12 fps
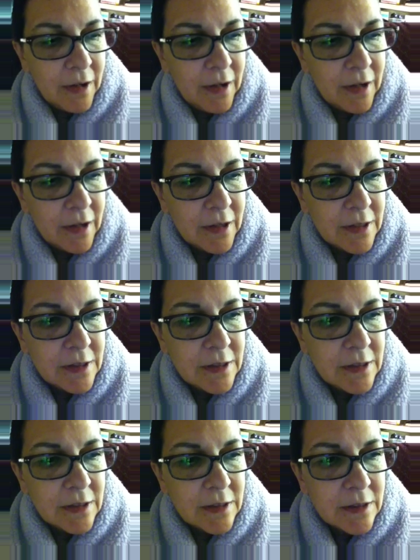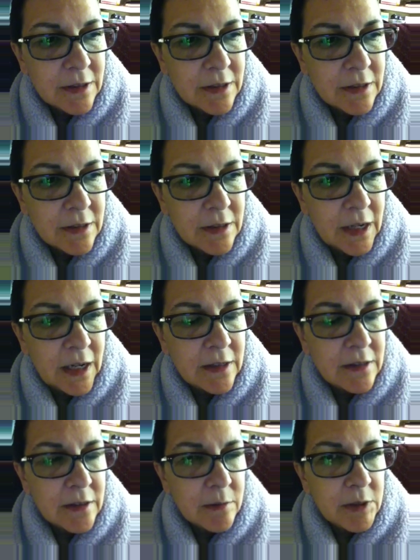and
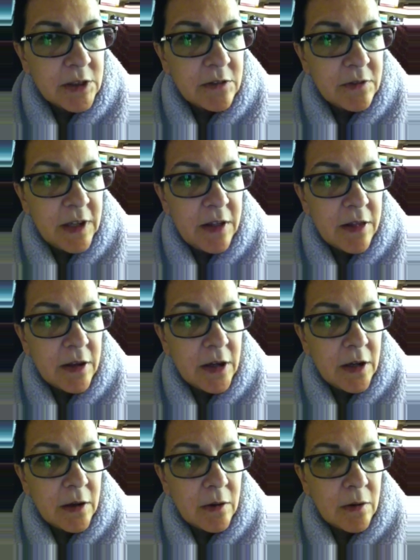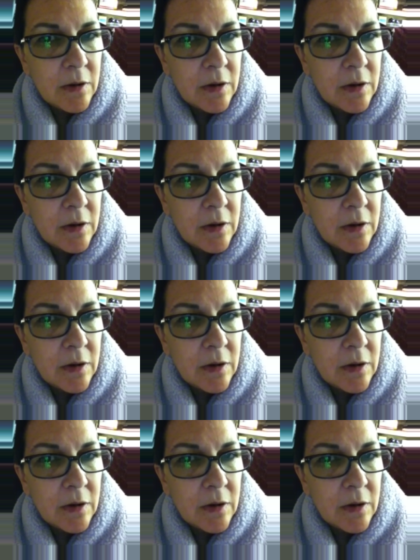had so much faith in you,